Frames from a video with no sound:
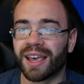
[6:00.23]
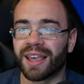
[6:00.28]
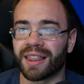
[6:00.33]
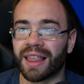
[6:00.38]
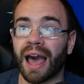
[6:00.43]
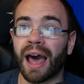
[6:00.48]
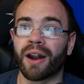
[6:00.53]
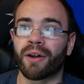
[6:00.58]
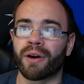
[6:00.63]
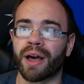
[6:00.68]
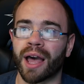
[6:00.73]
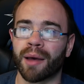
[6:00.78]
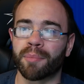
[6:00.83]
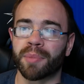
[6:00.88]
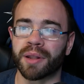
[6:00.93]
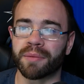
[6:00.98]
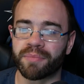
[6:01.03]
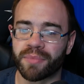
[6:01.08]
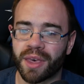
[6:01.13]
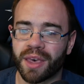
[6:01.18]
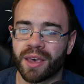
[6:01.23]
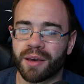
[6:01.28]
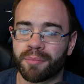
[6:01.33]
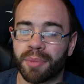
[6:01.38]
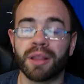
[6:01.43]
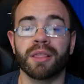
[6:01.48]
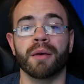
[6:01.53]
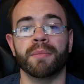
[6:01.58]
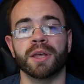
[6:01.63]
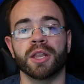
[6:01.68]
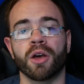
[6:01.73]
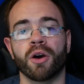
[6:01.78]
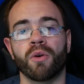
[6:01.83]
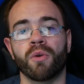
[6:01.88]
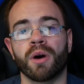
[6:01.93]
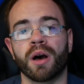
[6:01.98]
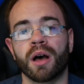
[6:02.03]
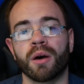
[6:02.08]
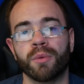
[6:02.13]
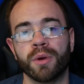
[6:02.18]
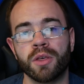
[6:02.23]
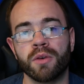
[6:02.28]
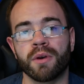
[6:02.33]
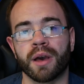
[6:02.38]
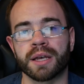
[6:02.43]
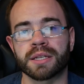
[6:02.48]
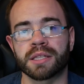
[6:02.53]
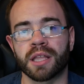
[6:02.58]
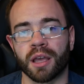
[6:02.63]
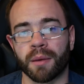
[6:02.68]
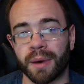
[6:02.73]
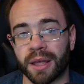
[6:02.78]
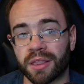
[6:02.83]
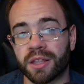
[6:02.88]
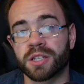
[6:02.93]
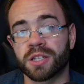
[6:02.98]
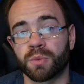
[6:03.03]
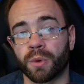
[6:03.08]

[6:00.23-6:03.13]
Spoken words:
That'll happen. But let me know what you guys think about